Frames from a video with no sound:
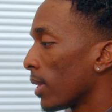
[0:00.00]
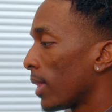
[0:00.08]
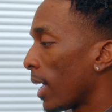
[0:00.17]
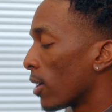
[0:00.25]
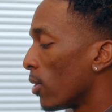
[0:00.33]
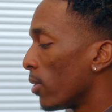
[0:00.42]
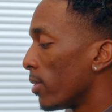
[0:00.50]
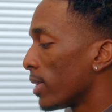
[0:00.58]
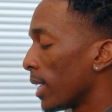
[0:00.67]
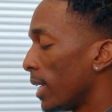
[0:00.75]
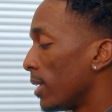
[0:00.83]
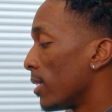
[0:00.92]
that goes
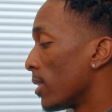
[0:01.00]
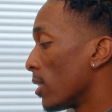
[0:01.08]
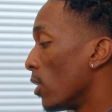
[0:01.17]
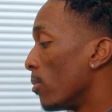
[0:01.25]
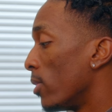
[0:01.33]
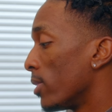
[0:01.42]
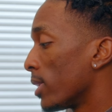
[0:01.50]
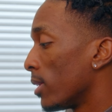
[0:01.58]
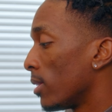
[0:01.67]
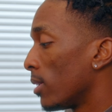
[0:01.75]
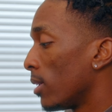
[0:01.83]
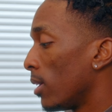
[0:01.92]
into slow motion.